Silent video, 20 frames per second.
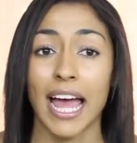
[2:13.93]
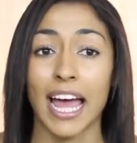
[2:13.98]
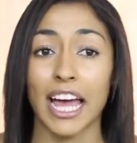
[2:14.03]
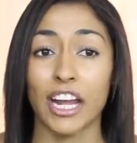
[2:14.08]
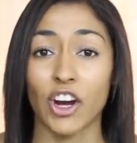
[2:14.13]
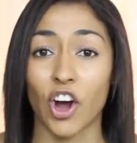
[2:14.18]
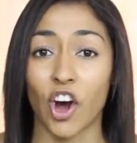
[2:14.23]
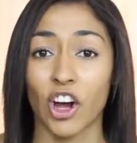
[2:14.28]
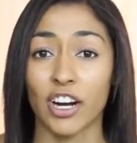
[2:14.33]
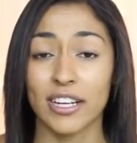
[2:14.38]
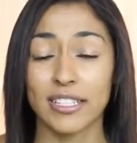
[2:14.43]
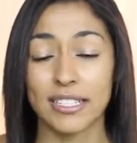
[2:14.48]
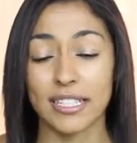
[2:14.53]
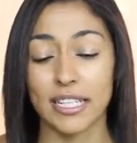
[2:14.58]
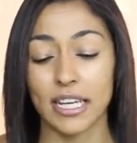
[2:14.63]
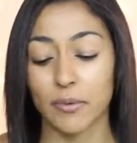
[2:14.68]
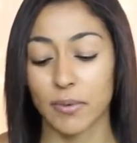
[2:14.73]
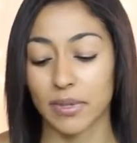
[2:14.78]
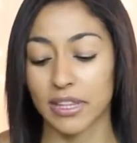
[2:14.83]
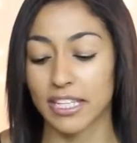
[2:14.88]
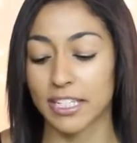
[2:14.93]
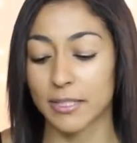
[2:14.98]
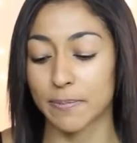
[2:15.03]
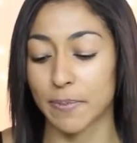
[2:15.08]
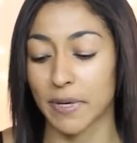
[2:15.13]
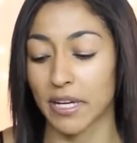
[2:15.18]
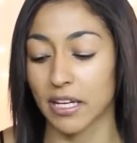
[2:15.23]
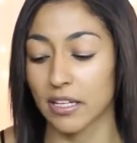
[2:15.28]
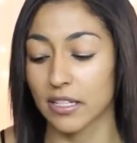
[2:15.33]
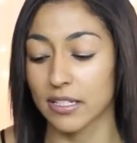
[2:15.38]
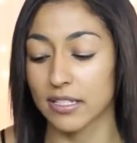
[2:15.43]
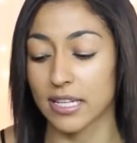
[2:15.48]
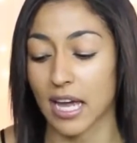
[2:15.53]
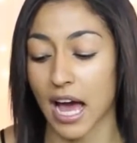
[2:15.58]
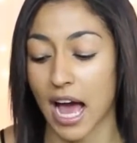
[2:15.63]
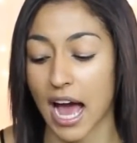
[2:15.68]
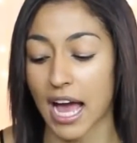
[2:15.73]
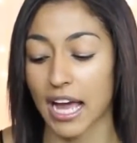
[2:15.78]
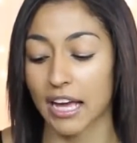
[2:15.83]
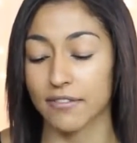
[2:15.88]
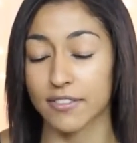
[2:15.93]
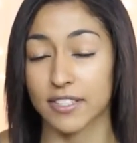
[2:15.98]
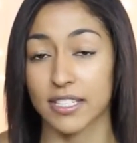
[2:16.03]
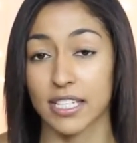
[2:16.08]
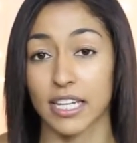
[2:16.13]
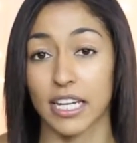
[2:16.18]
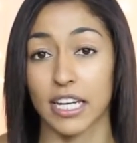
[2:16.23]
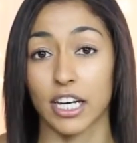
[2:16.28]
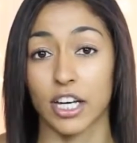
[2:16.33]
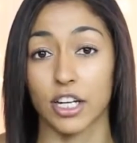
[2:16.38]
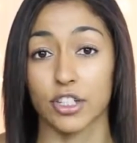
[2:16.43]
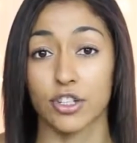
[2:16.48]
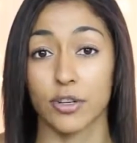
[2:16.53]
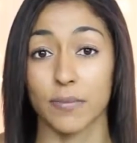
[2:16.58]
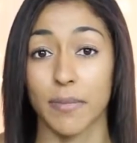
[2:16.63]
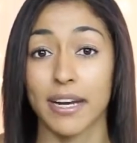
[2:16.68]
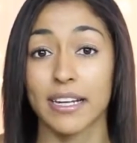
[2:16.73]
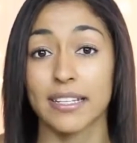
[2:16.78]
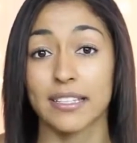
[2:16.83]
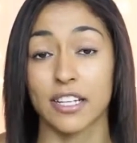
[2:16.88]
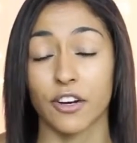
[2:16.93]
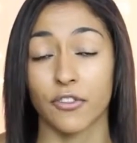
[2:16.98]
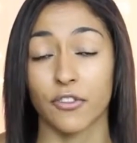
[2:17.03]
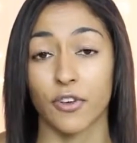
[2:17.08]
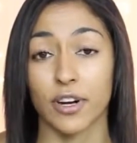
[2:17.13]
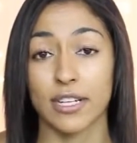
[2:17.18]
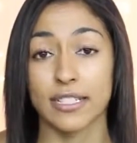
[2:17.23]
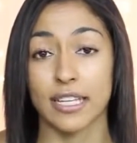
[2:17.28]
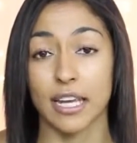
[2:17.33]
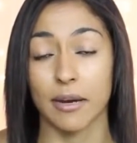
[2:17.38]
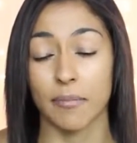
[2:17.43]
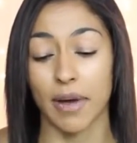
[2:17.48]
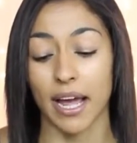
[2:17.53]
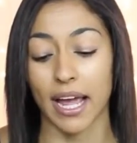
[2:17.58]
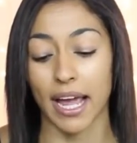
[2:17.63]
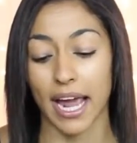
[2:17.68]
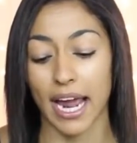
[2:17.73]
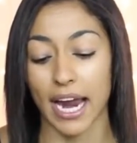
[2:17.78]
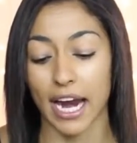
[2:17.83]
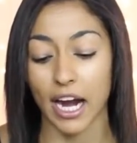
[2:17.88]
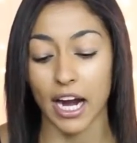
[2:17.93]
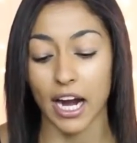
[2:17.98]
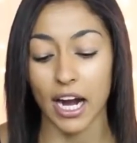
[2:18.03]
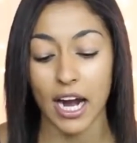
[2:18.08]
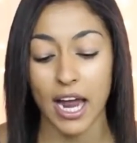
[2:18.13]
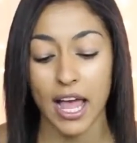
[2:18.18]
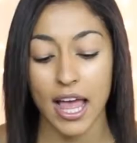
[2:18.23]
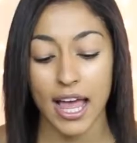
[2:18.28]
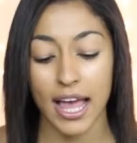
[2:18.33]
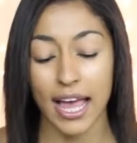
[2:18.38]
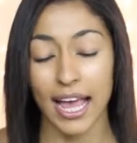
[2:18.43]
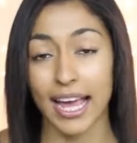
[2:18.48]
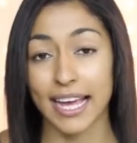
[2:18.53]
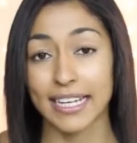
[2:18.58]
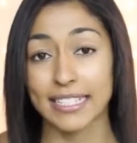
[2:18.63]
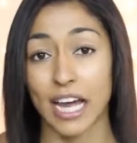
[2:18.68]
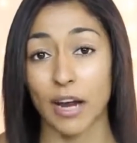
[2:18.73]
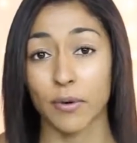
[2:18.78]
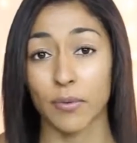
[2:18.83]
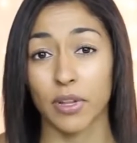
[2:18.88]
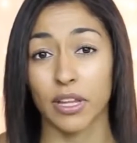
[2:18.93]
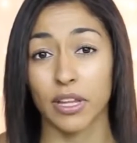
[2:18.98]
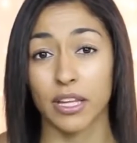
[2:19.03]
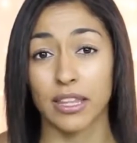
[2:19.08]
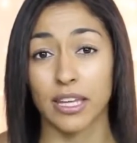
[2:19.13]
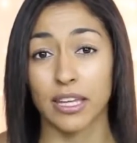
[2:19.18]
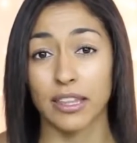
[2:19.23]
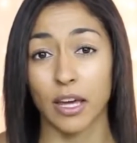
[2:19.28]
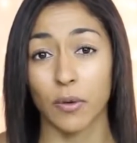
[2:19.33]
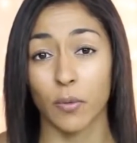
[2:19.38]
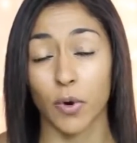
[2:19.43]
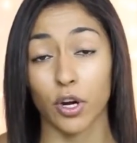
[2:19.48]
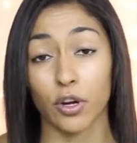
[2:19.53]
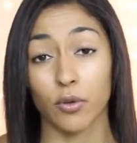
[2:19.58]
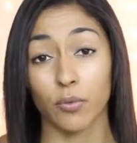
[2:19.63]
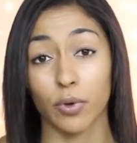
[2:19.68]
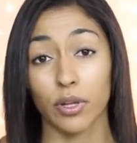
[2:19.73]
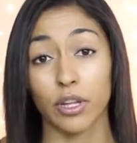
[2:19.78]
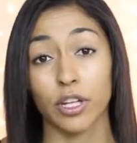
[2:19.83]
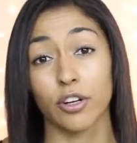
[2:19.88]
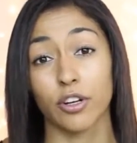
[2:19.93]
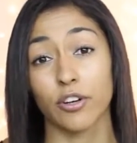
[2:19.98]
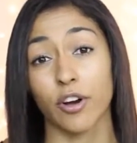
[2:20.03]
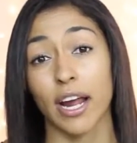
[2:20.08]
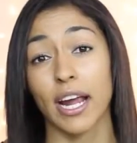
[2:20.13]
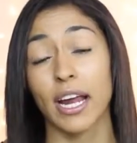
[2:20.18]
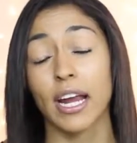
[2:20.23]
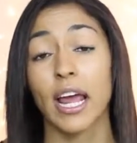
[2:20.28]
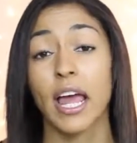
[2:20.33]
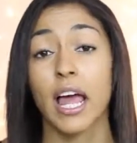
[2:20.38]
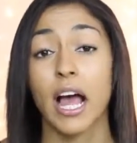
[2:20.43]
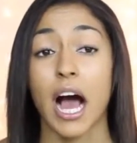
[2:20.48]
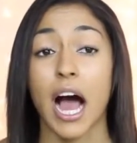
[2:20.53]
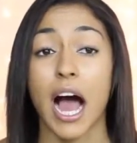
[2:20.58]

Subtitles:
And honestly, with these pills, I have seen a tremendous difference in my hair, and I really think they work really great.